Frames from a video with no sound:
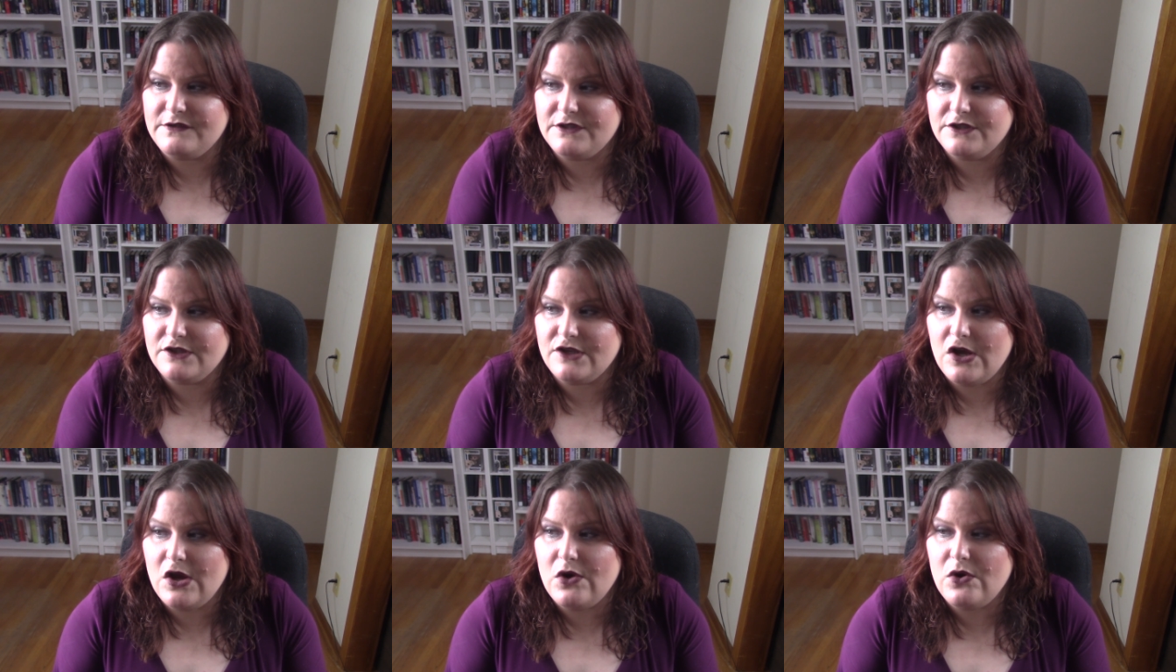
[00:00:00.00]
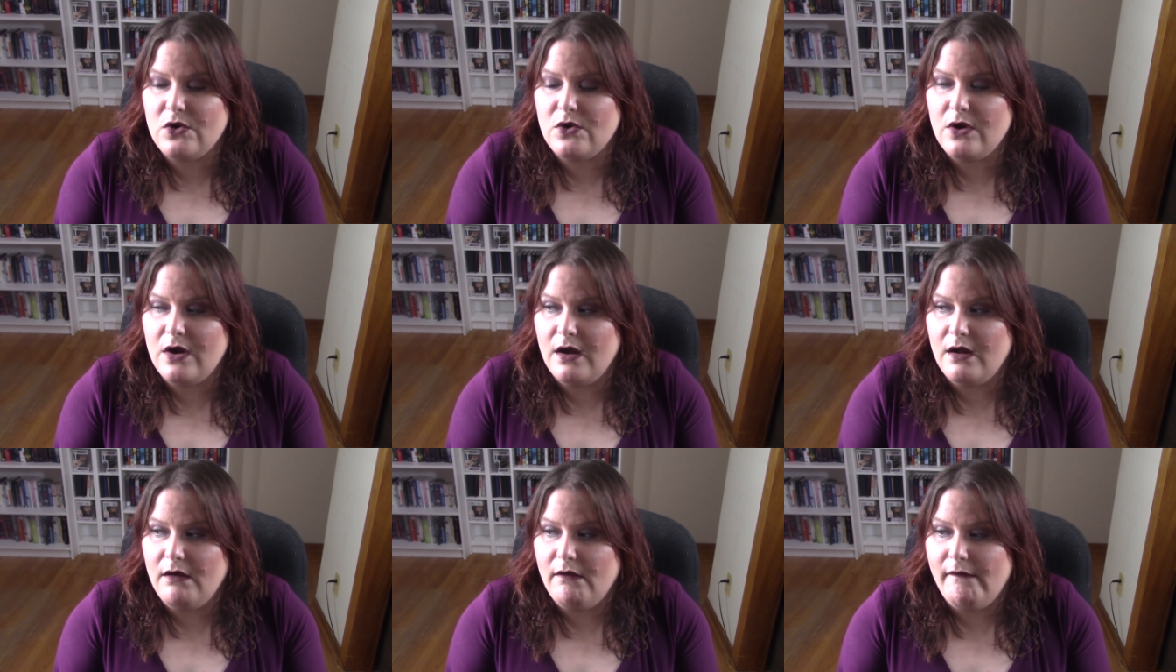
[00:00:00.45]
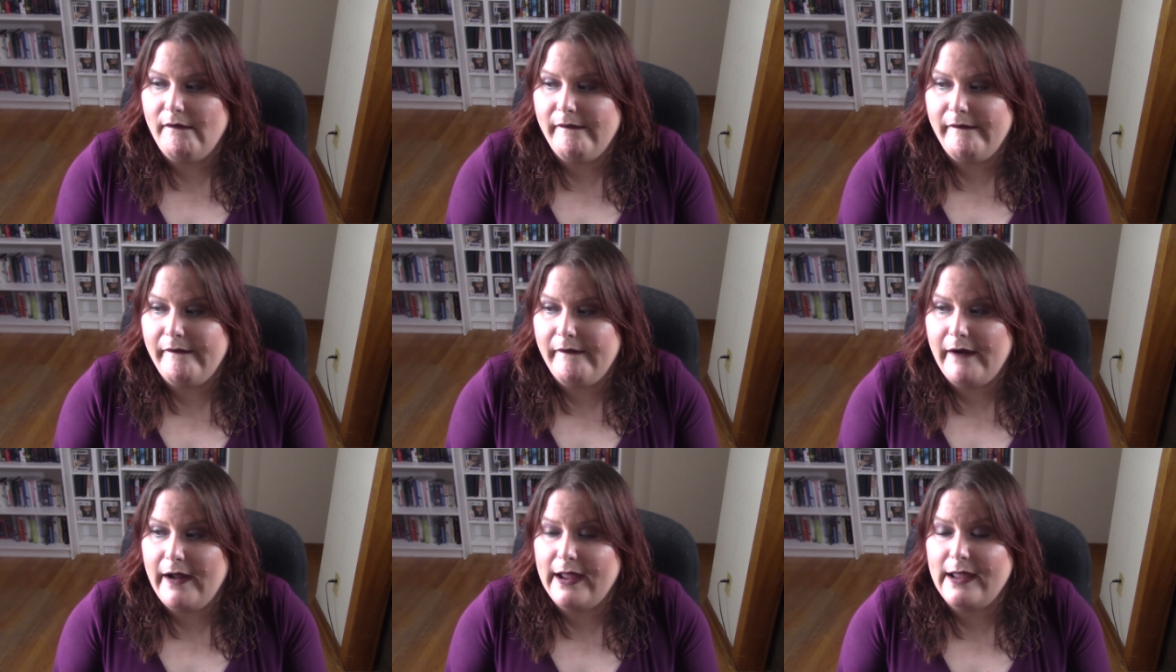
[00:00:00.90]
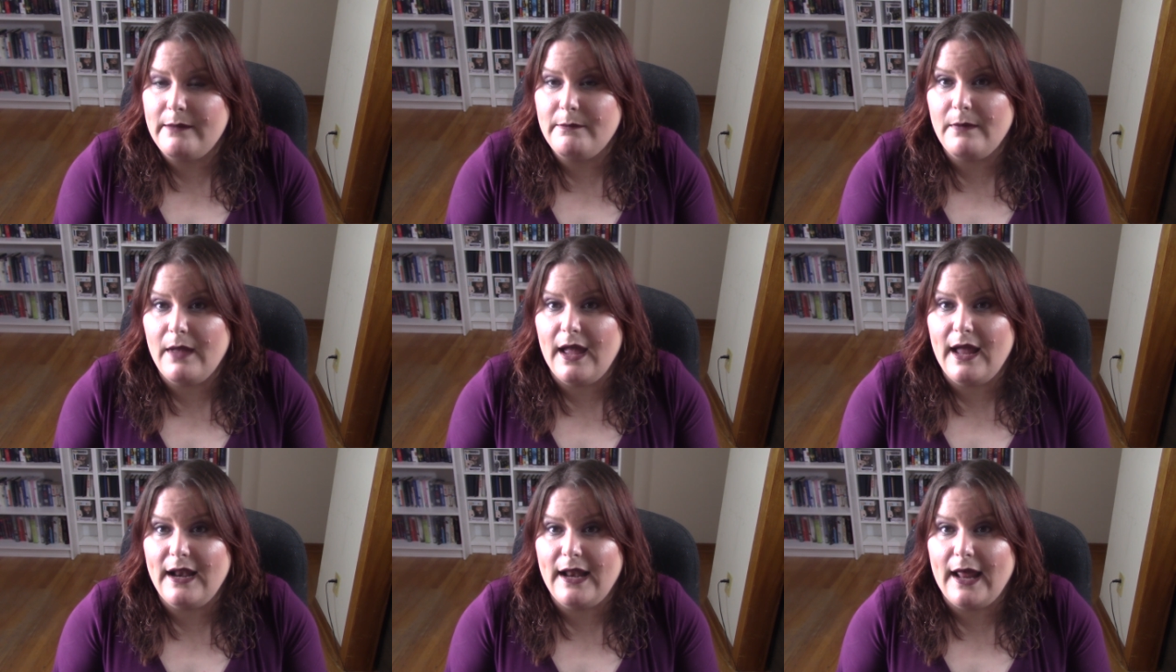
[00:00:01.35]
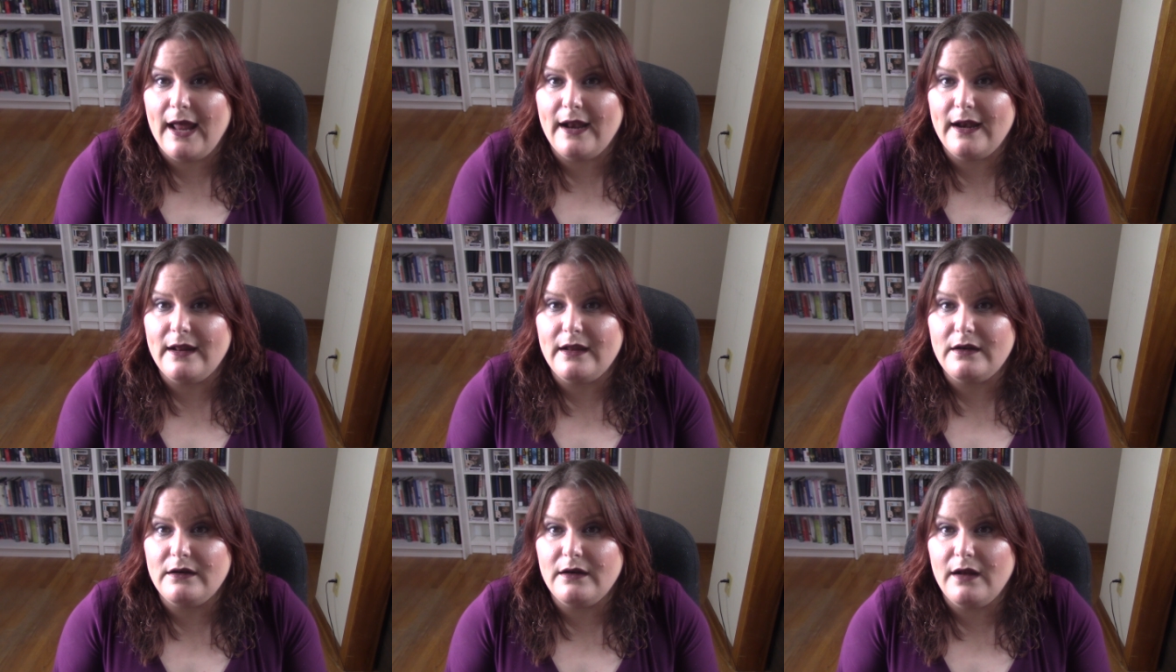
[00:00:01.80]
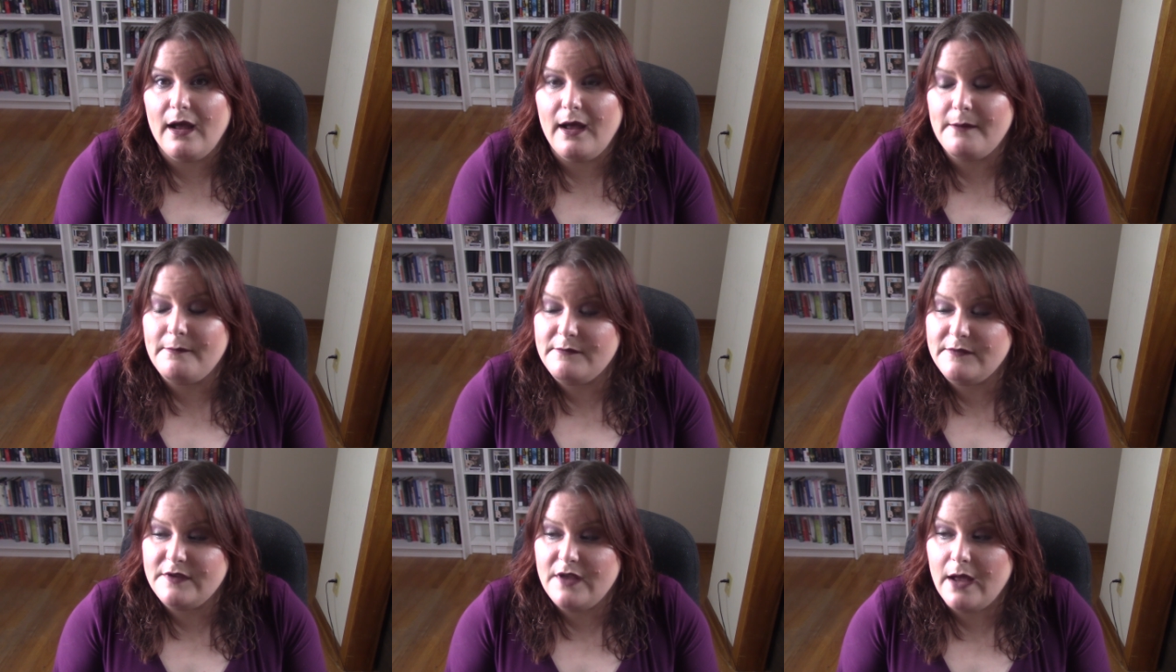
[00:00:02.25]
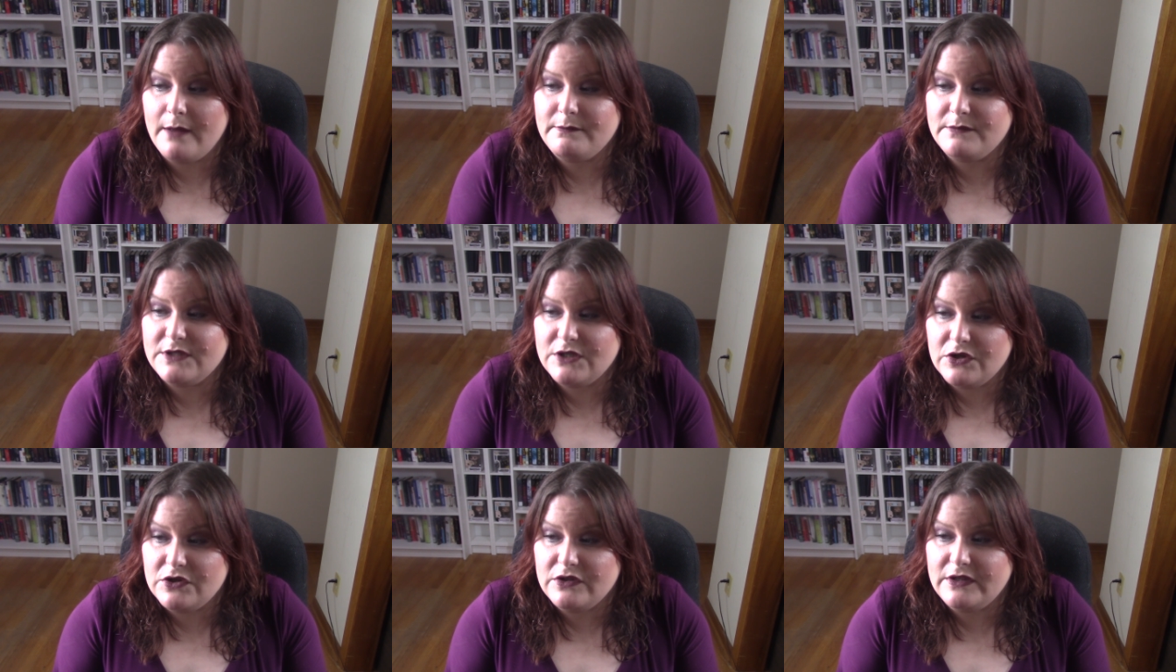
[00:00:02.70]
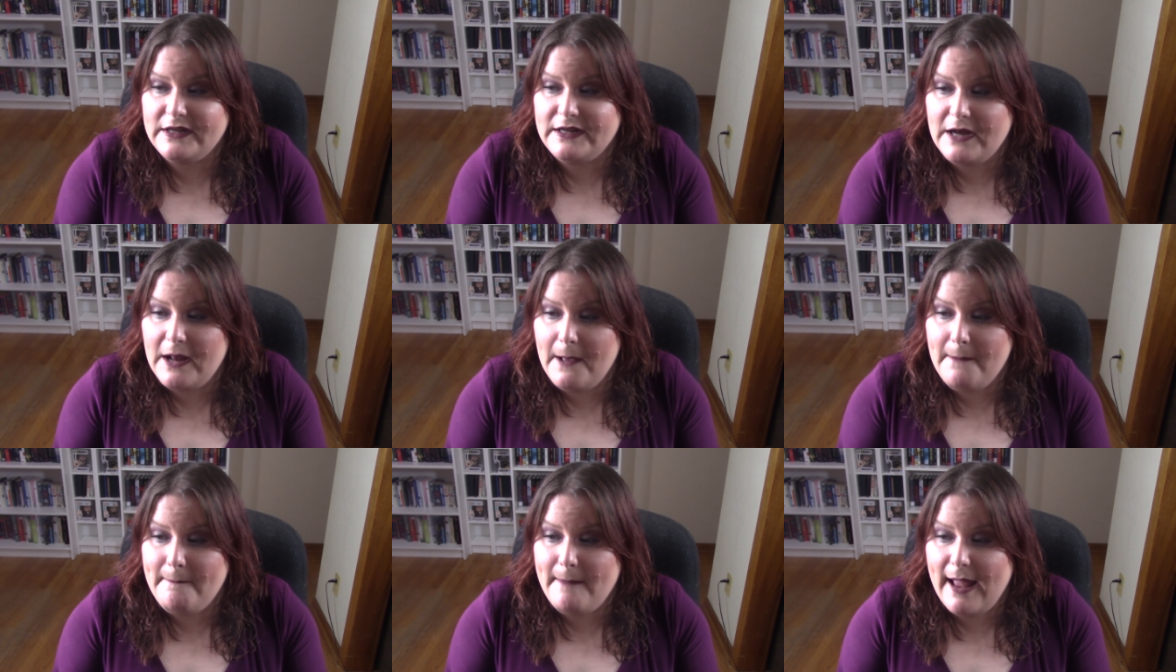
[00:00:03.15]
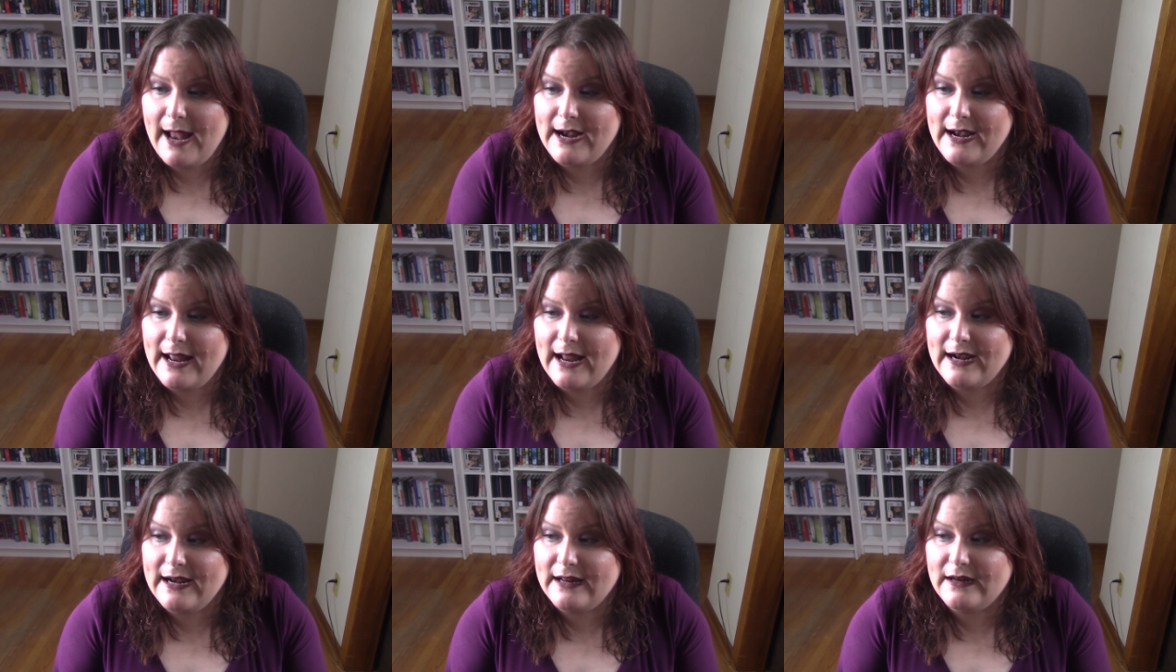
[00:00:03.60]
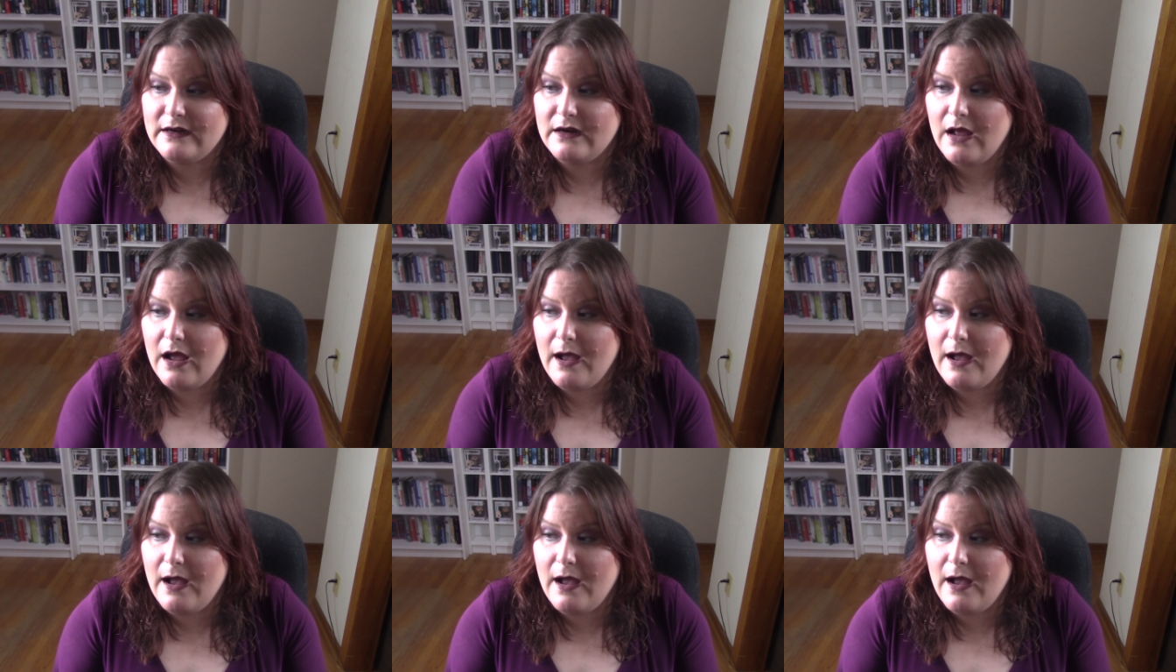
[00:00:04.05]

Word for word: So I ain't mad at it. I'm certainly not mad at it.